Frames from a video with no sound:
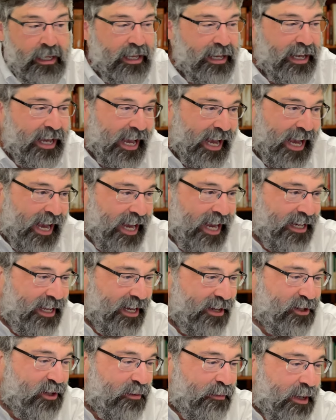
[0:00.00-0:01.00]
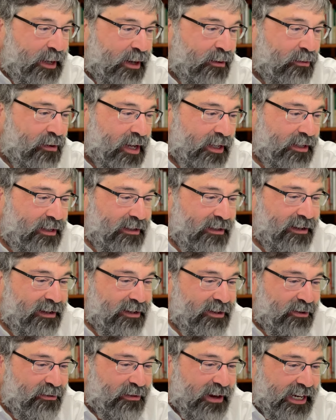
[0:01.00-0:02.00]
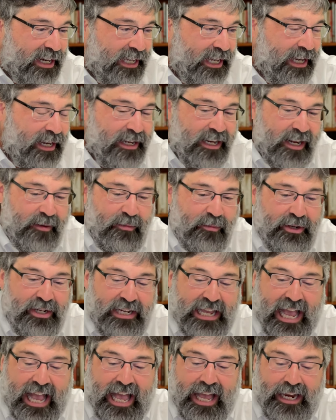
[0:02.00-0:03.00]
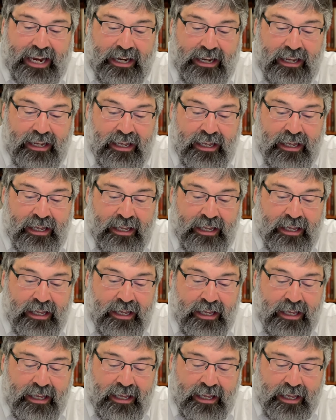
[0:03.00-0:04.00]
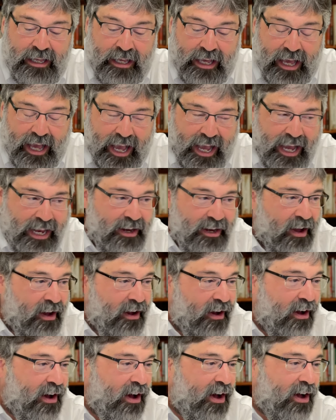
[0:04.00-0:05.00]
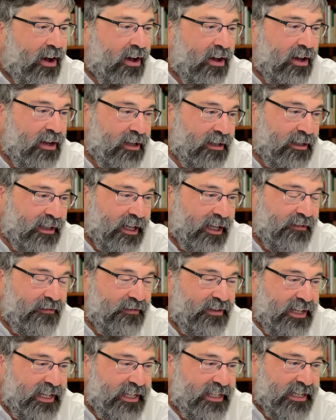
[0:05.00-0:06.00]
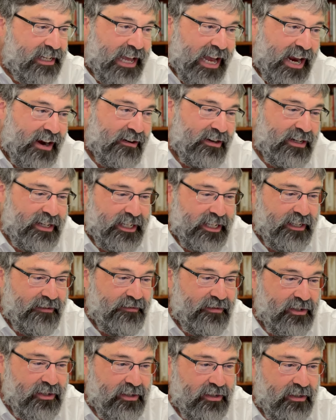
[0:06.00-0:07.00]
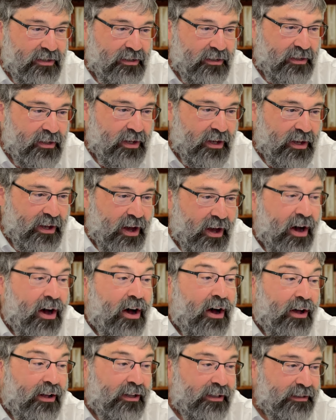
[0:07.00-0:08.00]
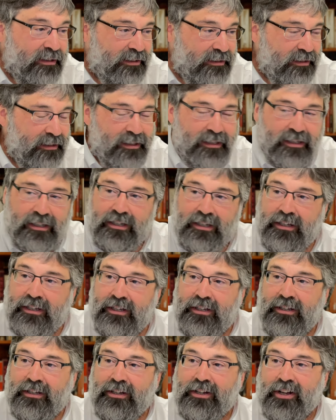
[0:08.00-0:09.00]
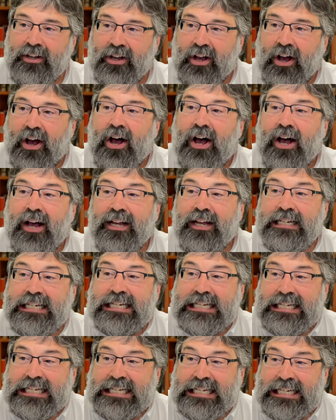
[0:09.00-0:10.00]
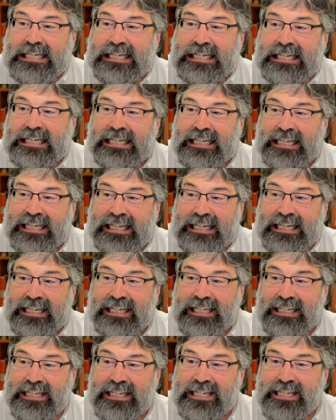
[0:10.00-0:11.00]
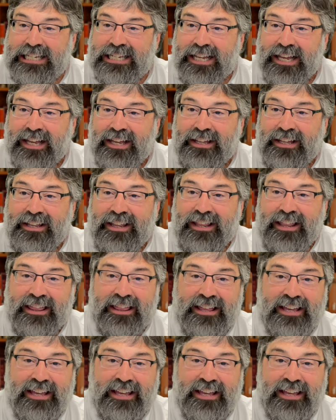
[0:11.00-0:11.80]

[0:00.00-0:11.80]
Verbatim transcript: And here's the big one. You ready? Number 10. In all of these narratives, all, God is the